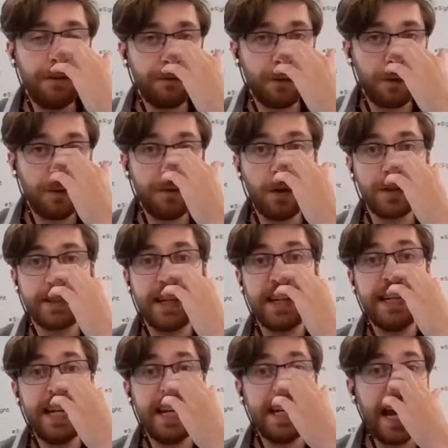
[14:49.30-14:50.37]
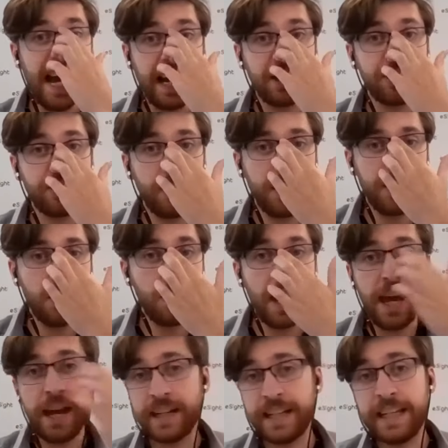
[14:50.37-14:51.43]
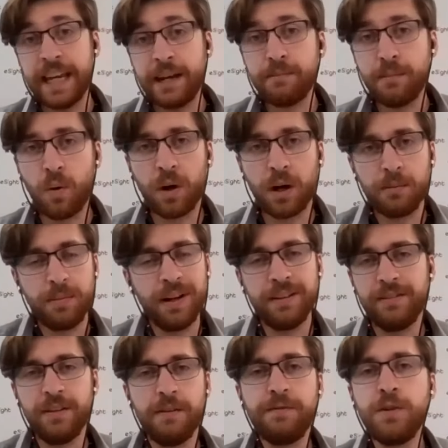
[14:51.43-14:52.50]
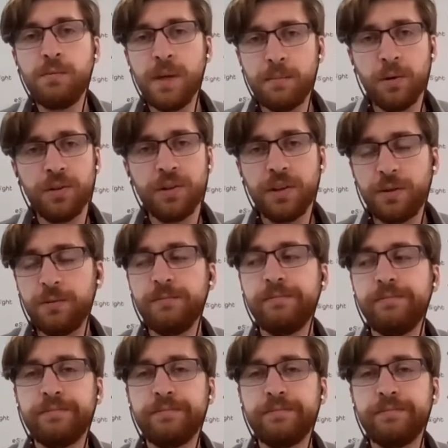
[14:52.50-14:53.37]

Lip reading: For the folks that need extra, you can get more, but a few people do.